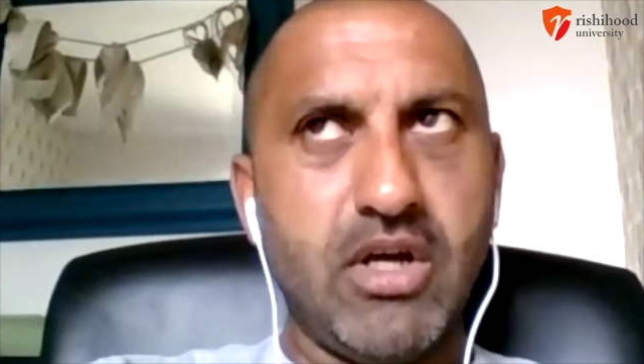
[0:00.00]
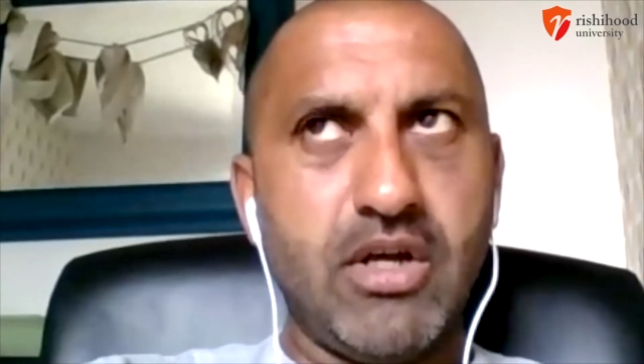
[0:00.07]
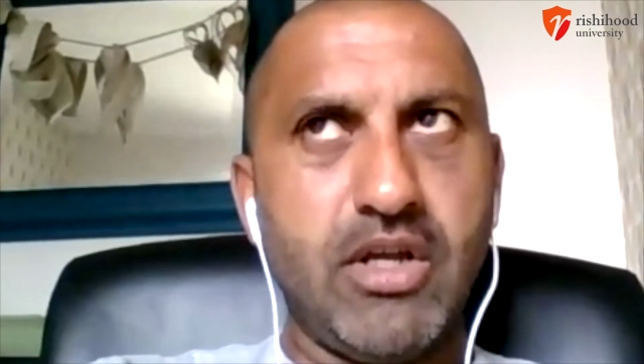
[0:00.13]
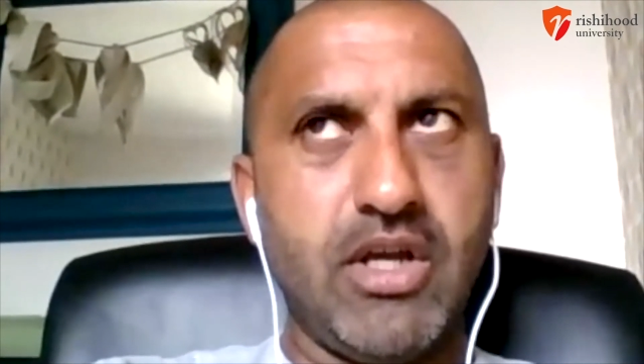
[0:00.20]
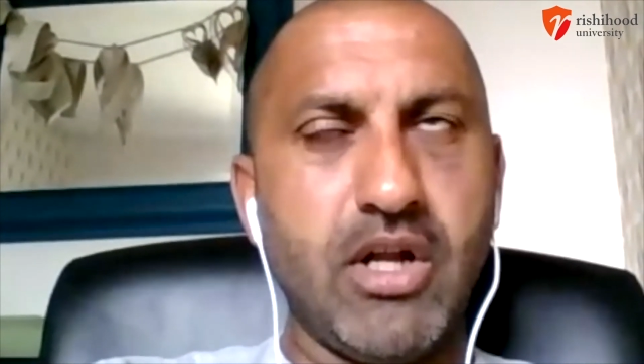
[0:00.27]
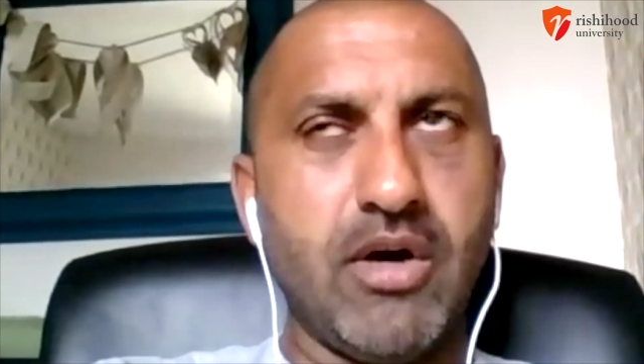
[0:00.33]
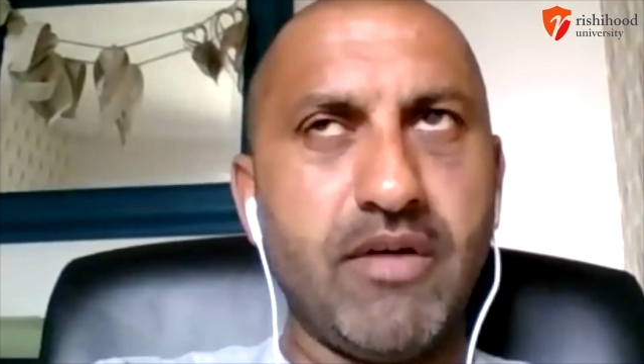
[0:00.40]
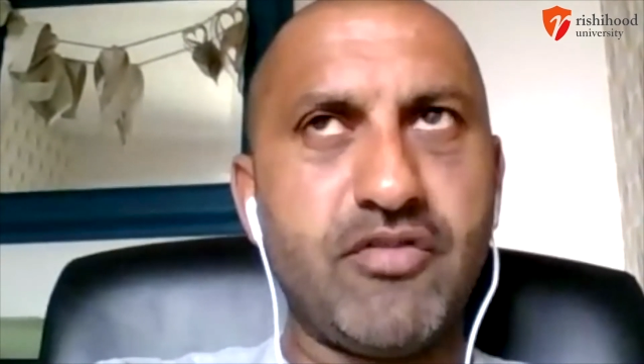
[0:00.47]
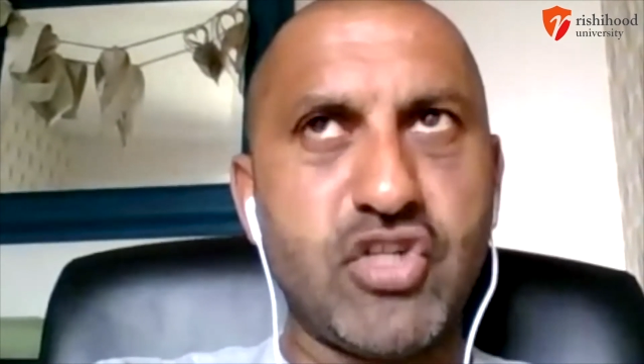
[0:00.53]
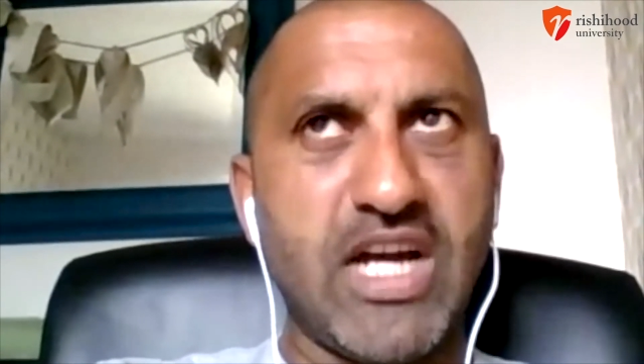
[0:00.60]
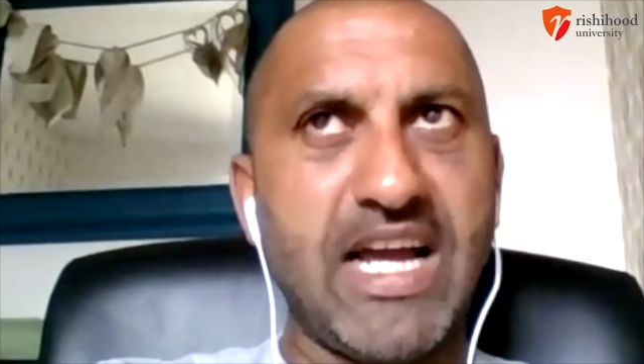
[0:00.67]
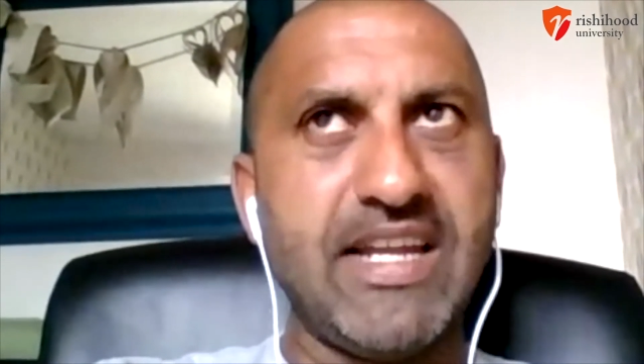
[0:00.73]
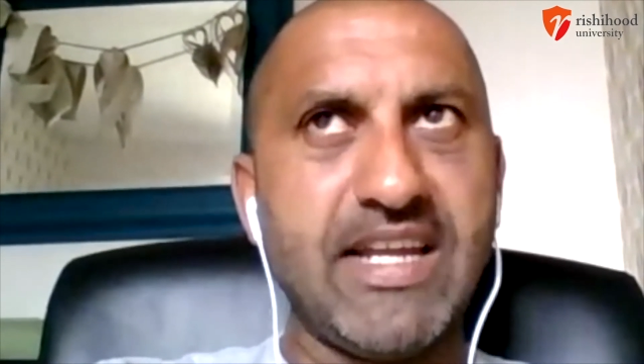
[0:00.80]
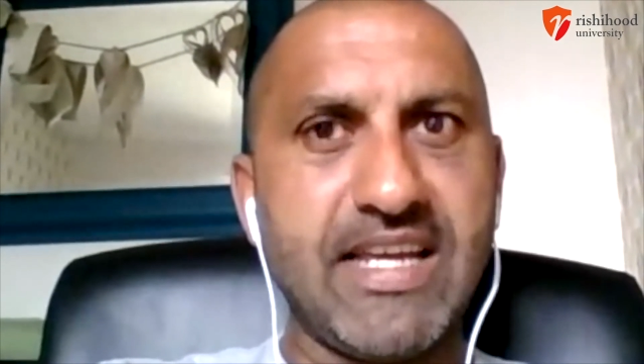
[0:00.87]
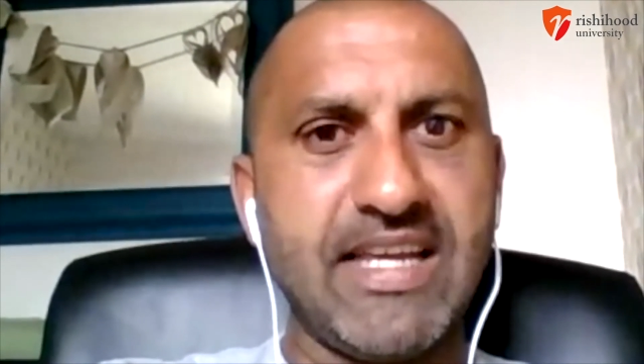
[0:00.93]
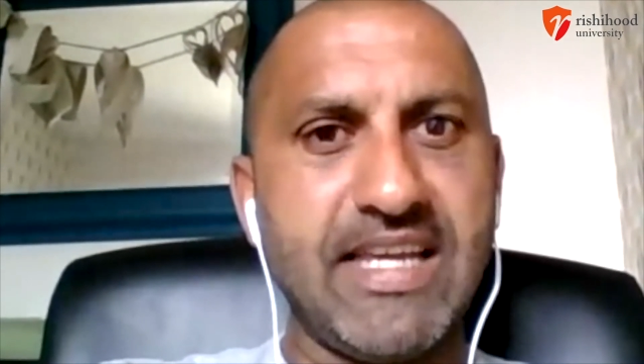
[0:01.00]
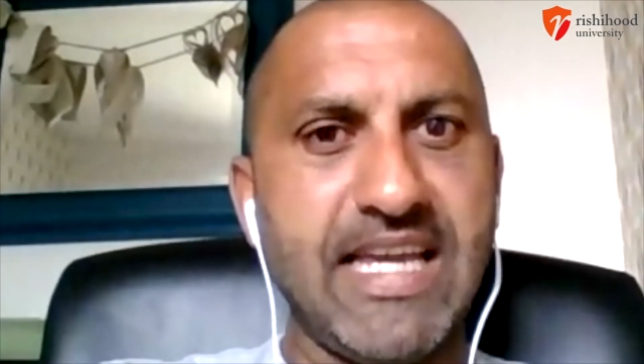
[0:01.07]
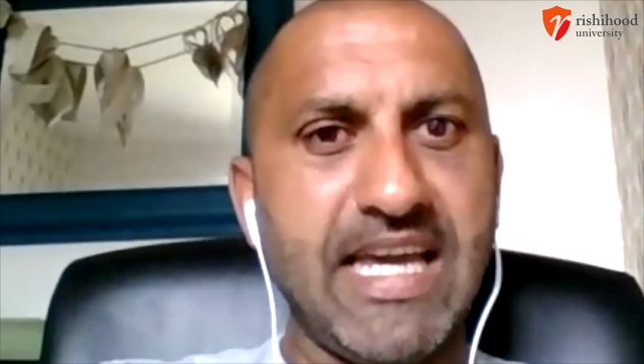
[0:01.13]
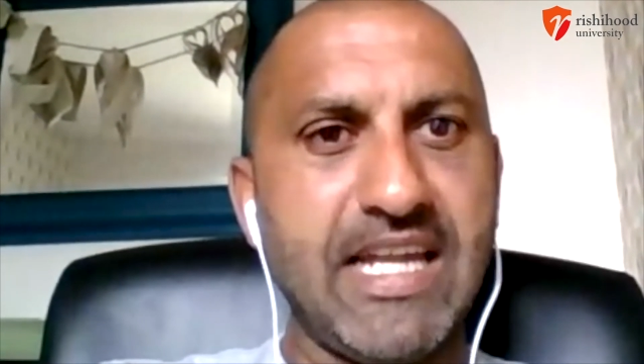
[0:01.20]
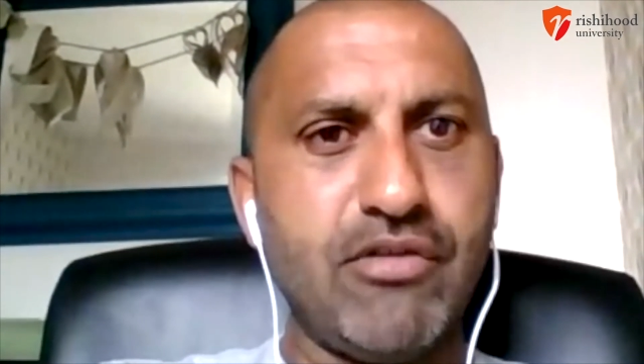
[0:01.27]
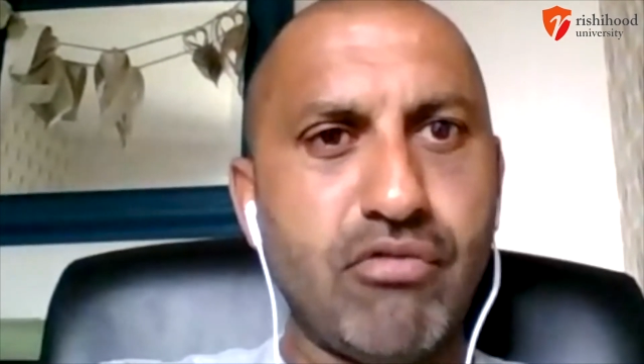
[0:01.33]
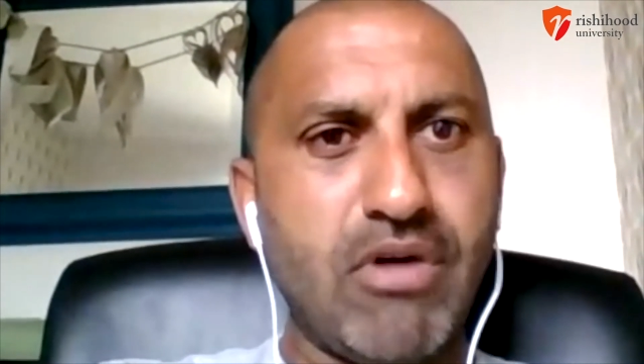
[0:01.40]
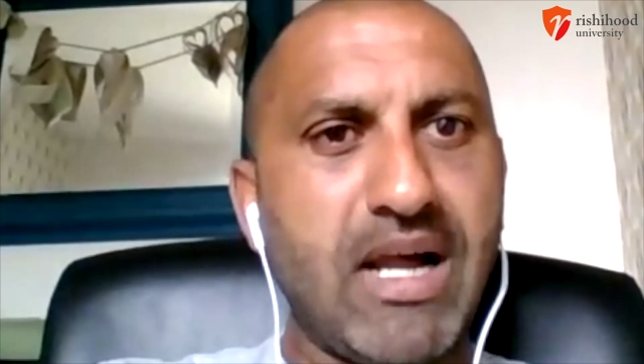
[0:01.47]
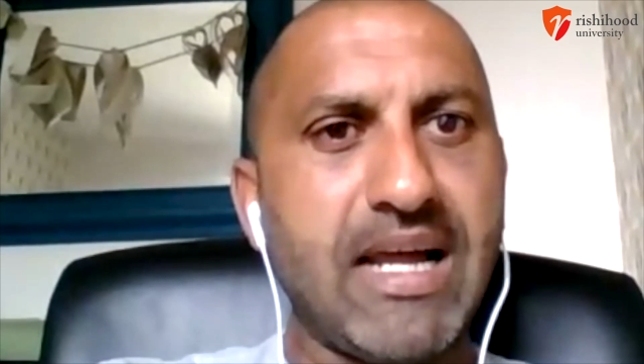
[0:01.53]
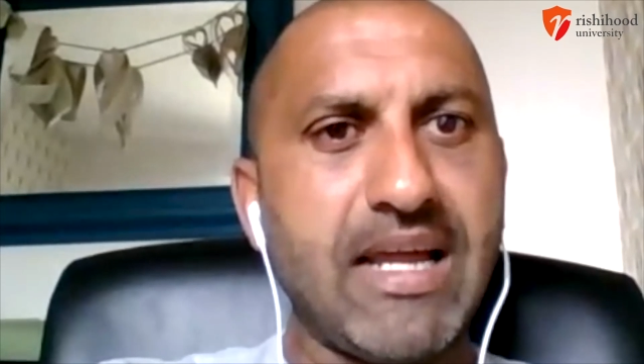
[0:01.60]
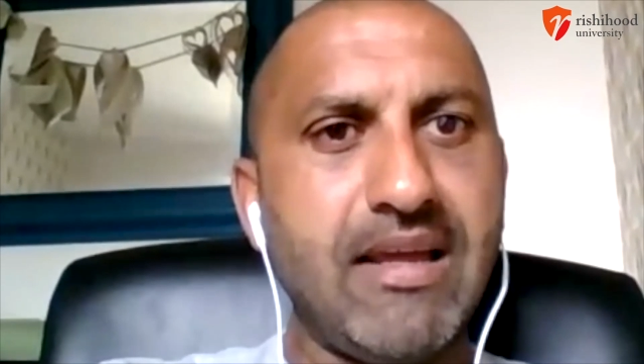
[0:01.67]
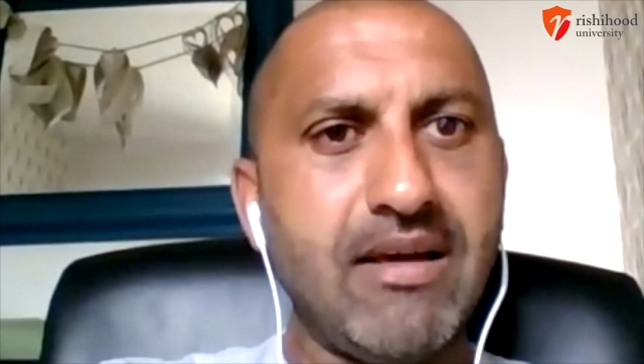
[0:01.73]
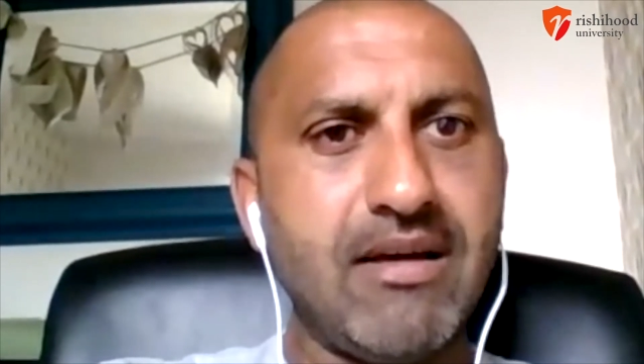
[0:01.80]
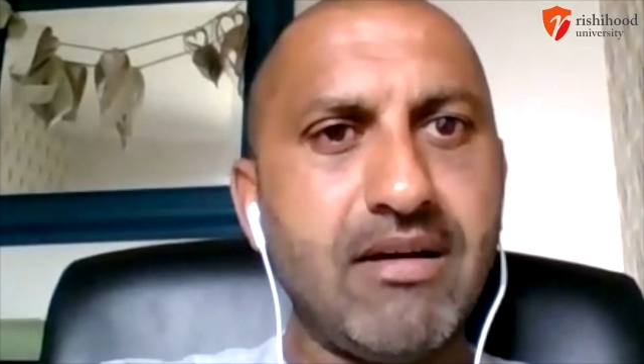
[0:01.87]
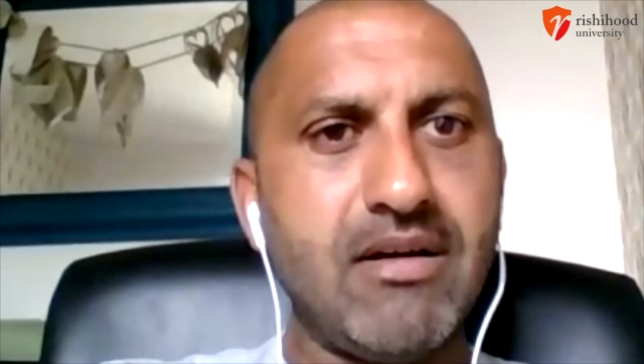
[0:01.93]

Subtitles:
You know, if China can get it right,